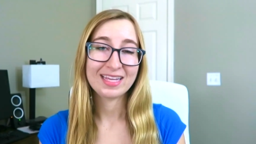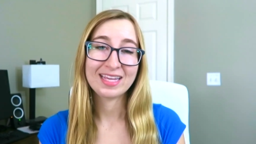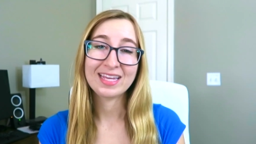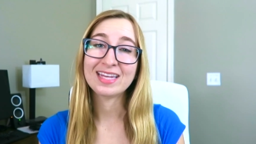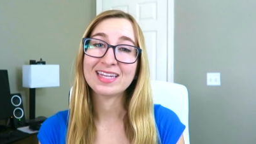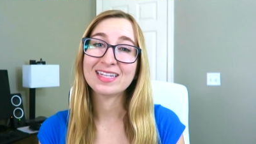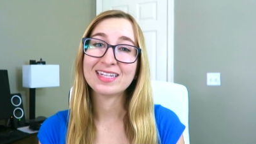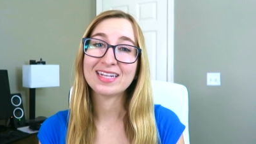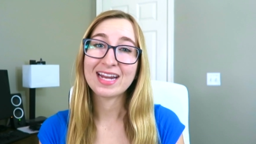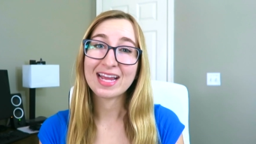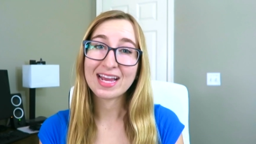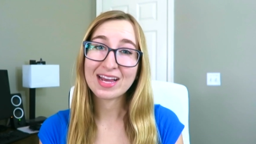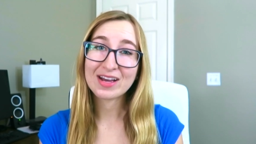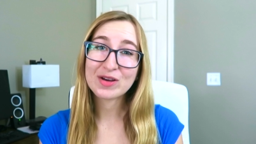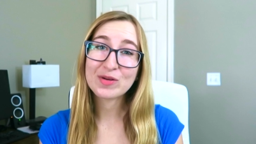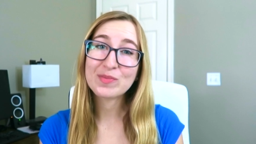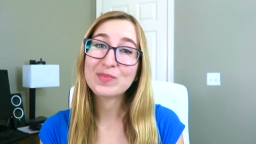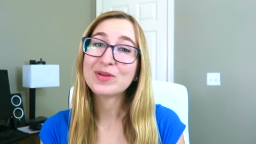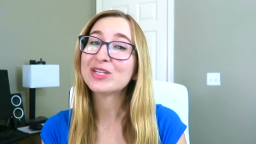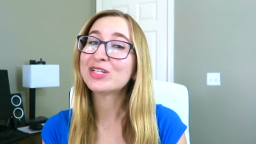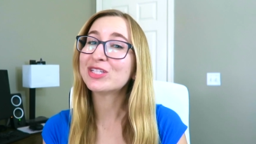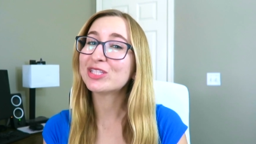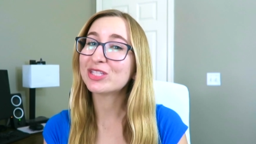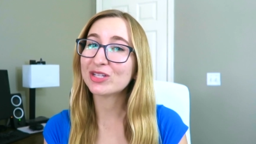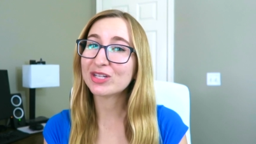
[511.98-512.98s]
And now
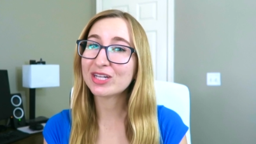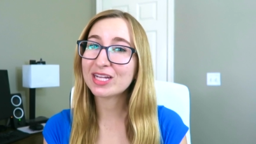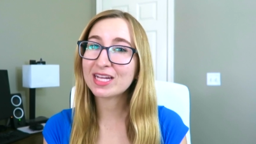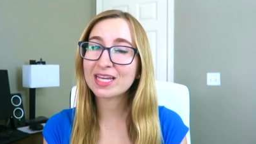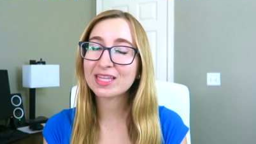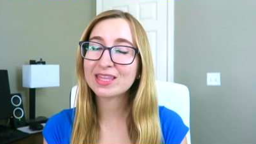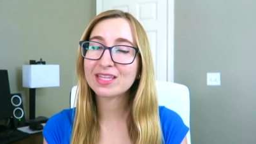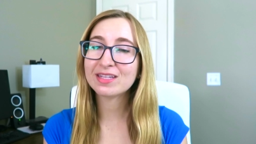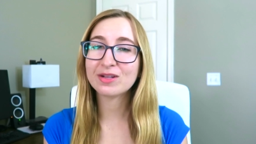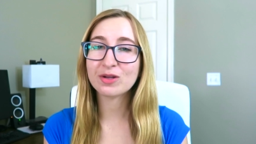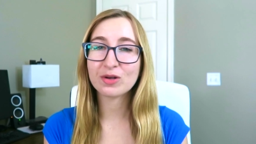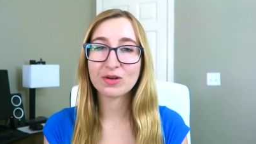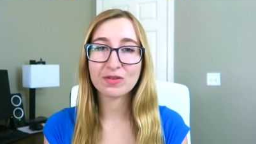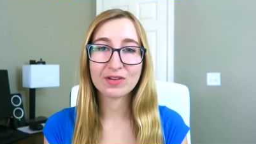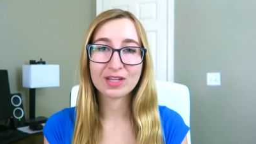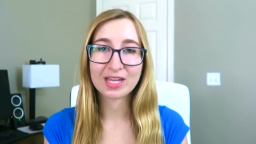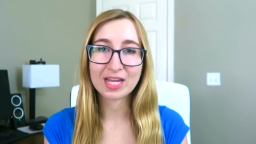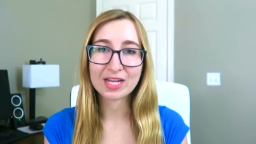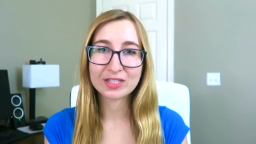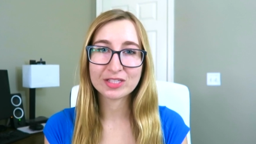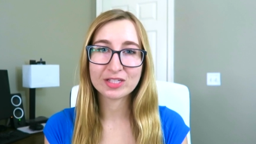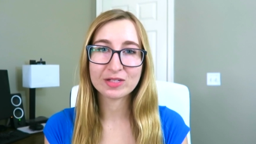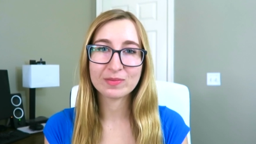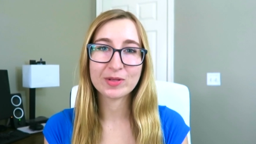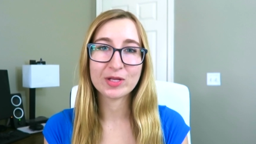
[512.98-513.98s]
be sure to hit the
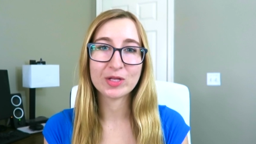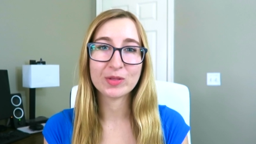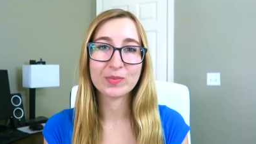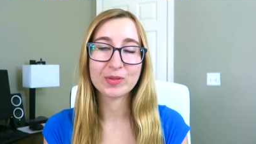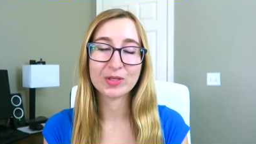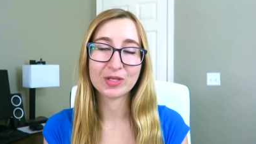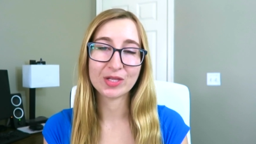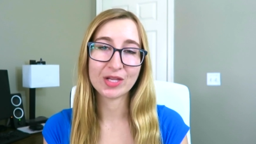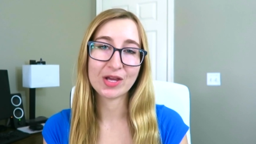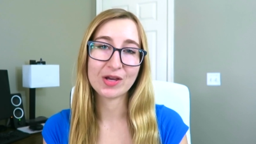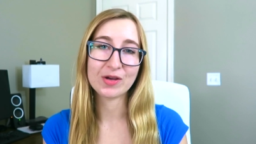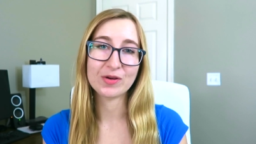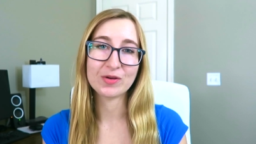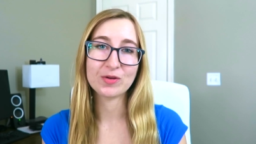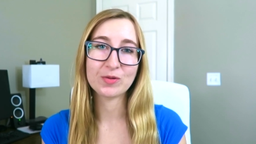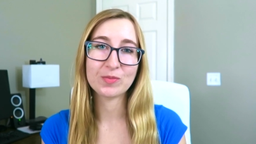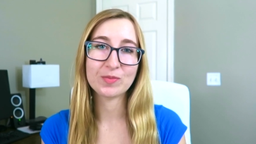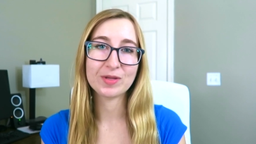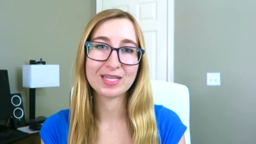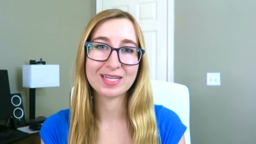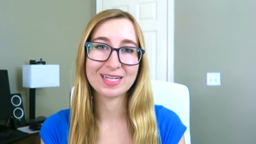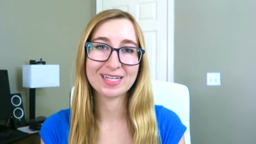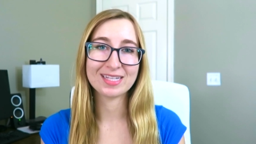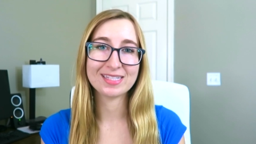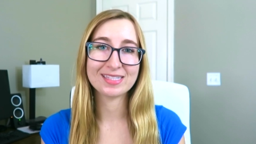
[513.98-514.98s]
notification bell below,
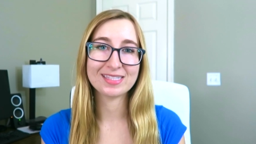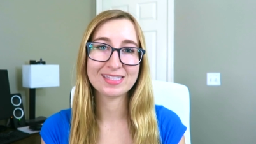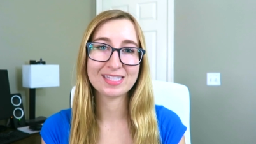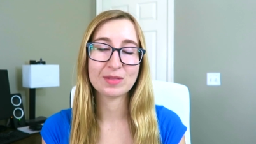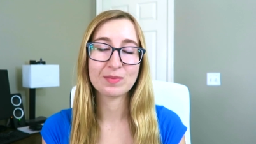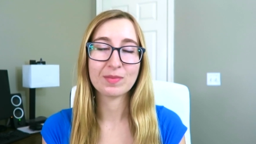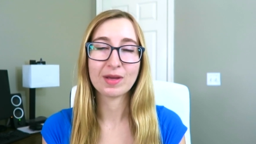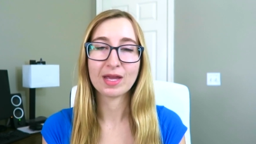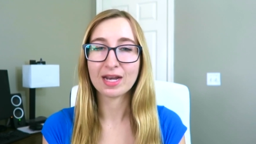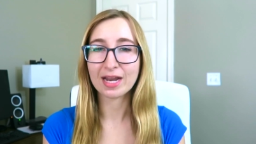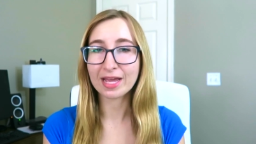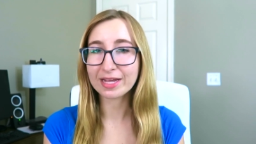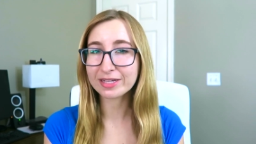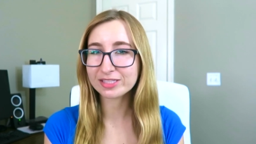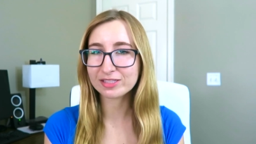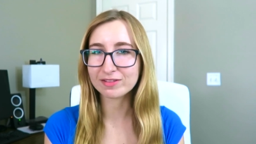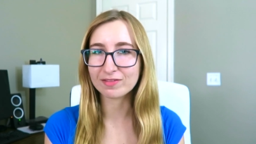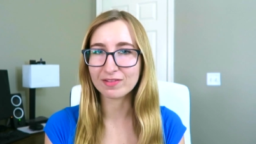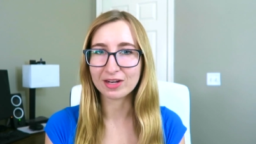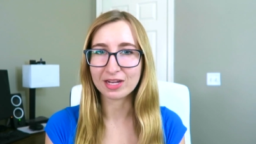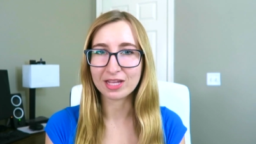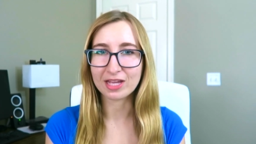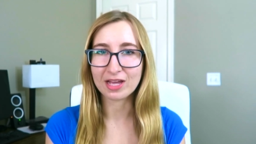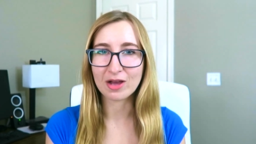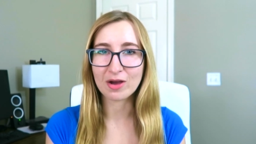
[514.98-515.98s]
because in my next
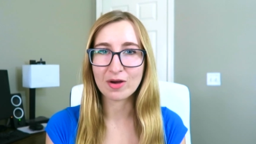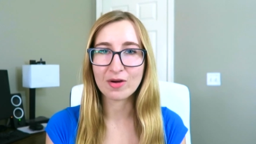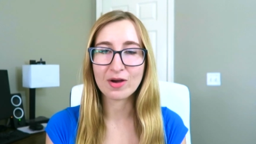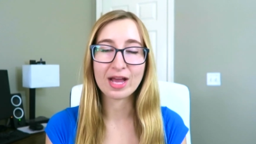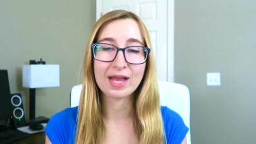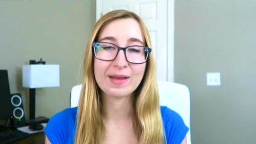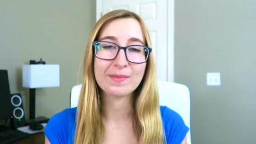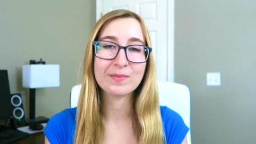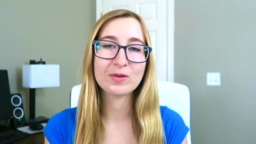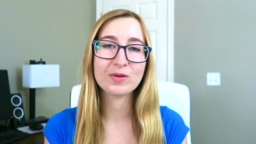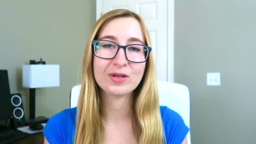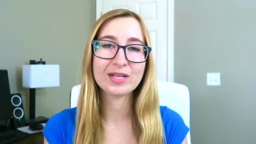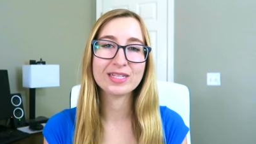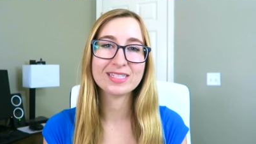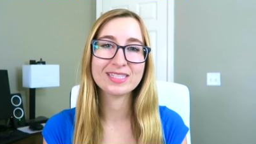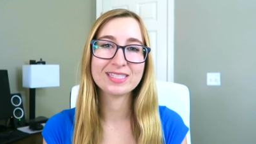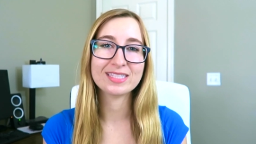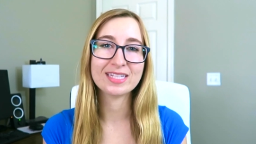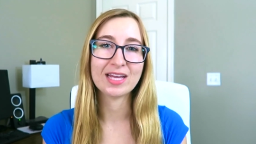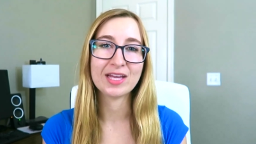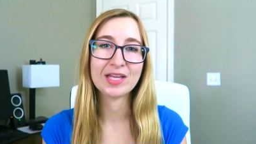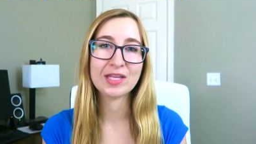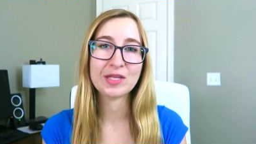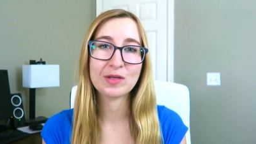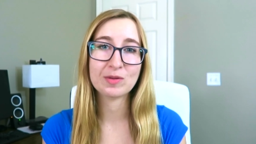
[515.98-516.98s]
video, I'm going to
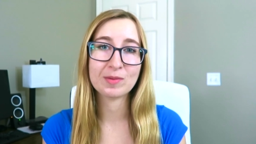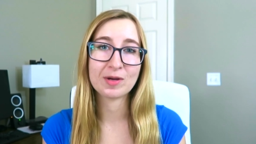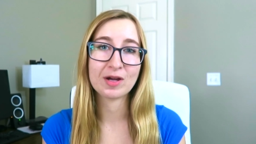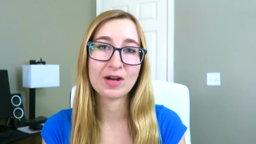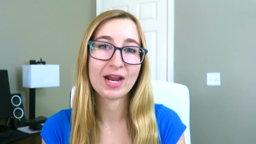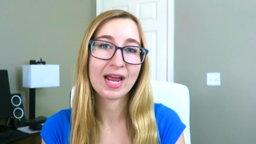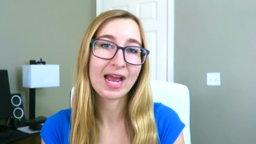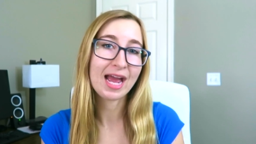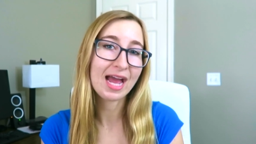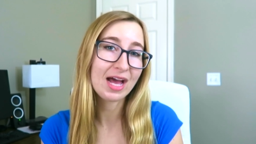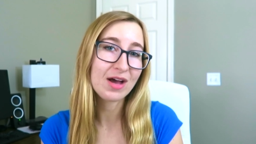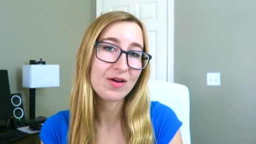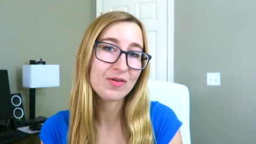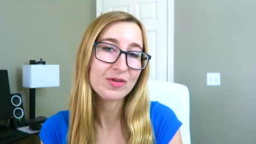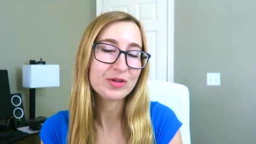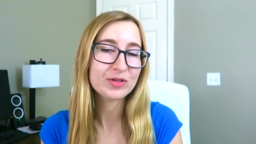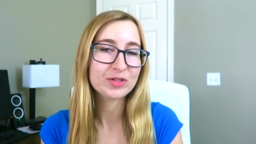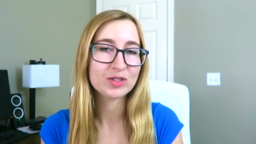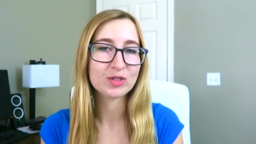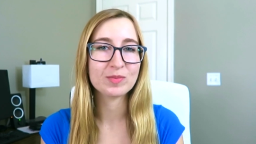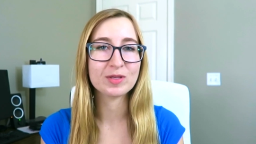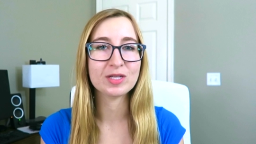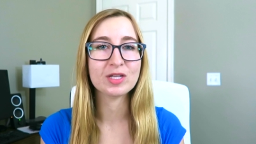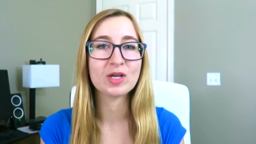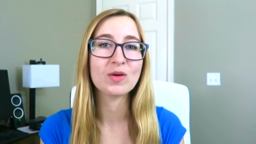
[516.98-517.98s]
tell you about how you
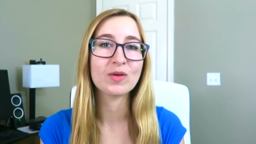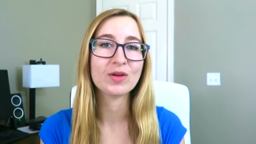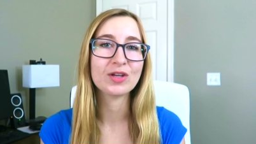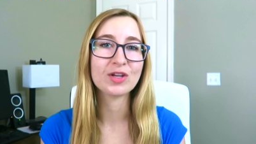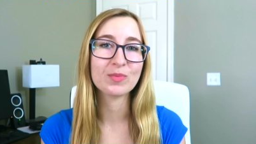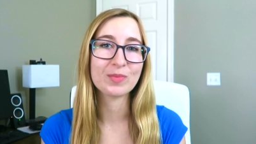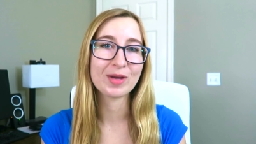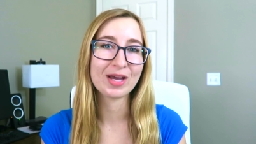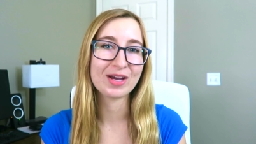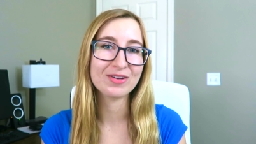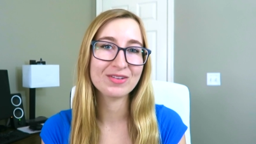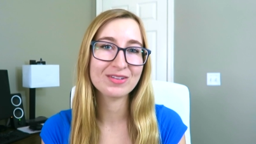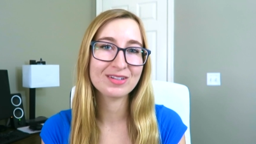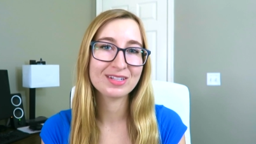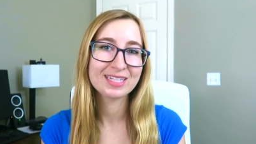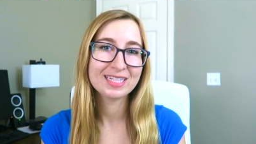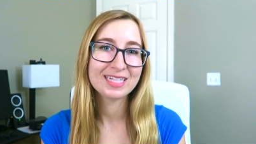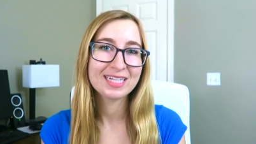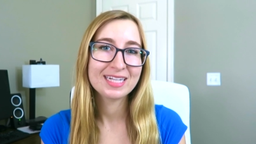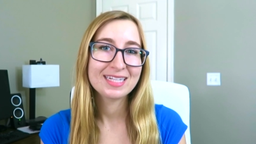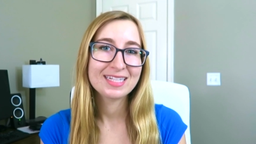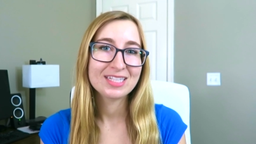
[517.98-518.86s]
should be going about